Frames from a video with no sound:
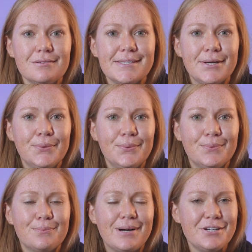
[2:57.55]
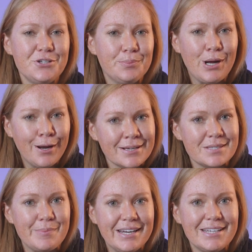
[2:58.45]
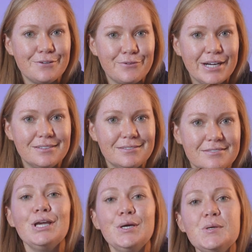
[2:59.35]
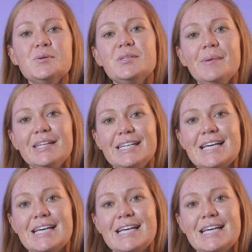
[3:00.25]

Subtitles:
So why should products be any different? Usability